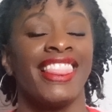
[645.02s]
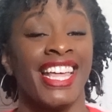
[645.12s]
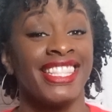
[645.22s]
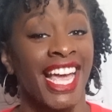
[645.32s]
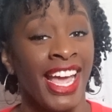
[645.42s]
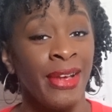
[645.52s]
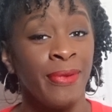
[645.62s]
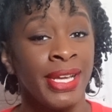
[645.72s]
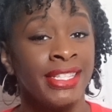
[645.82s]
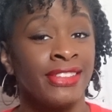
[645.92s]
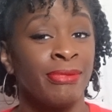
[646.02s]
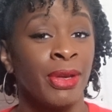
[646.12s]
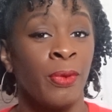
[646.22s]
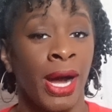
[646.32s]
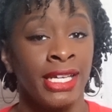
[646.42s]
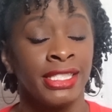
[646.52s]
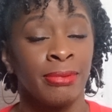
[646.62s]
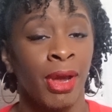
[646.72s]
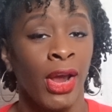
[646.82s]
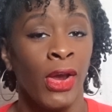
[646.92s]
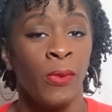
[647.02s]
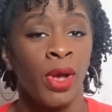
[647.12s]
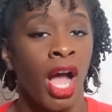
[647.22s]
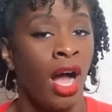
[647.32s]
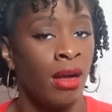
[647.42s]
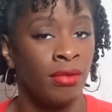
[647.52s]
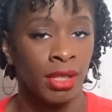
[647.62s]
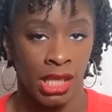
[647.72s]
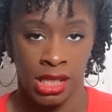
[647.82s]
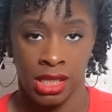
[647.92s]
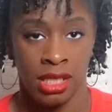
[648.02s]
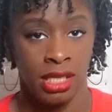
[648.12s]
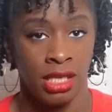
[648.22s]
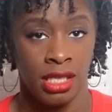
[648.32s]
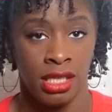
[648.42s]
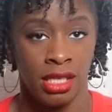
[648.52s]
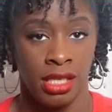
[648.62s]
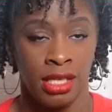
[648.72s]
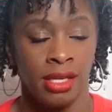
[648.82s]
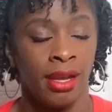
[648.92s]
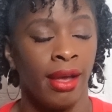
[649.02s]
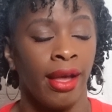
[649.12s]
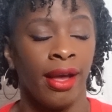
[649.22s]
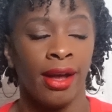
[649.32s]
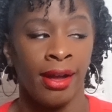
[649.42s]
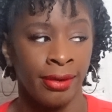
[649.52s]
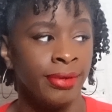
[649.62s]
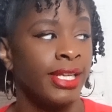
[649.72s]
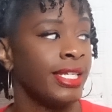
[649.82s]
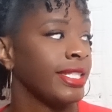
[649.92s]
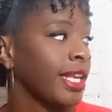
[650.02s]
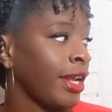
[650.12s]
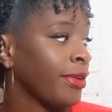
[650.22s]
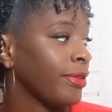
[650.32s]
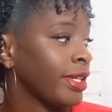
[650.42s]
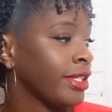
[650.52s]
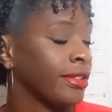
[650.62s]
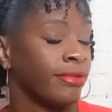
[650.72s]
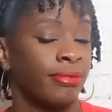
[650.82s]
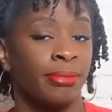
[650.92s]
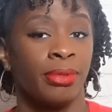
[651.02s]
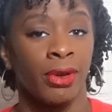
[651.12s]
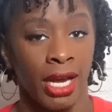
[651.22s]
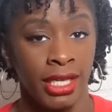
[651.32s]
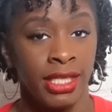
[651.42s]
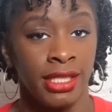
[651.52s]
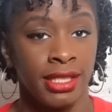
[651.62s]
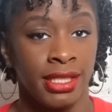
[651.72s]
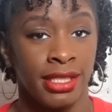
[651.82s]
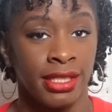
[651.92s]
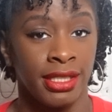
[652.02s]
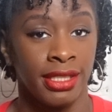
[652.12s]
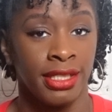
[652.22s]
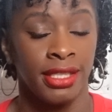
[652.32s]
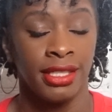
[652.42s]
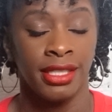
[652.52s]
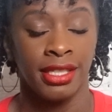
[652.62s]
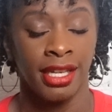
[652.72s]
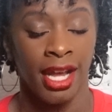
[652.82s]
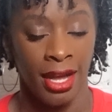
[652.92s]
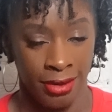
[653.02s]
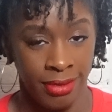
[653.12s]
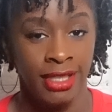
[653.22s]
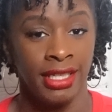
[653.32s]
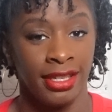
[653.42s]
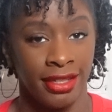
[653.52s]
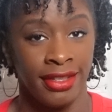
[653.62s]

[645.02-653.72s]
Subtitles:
That's 8 weeks of me washing my hair with only Cécred products. Only.